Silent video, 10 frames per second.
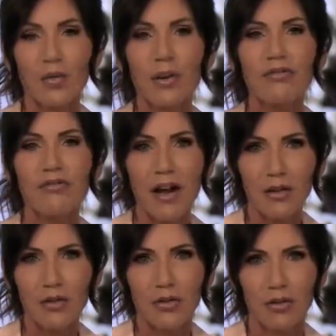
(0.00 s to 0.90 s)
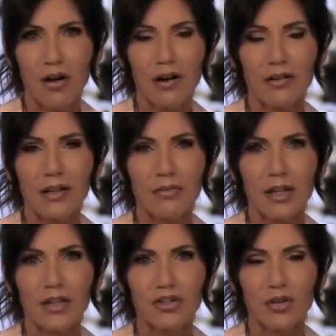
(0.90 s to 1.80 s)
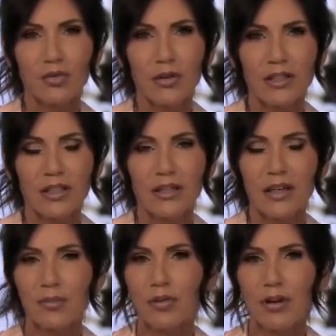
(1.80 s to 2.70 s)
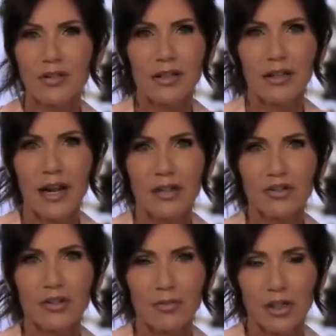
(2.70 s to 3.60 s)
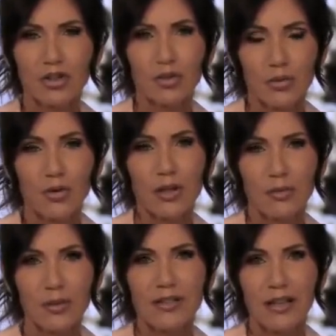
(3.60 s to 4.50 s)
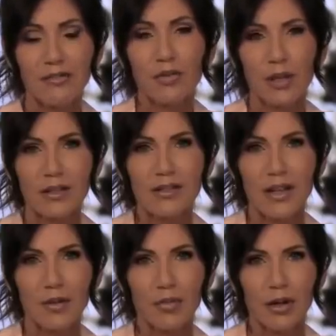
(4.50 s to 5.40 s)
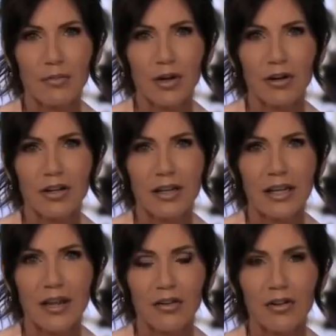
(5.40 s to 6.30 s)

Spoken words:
we followed the law and made sure we did unprecedented action to make sure it was going to be safe and we could celebrate America together.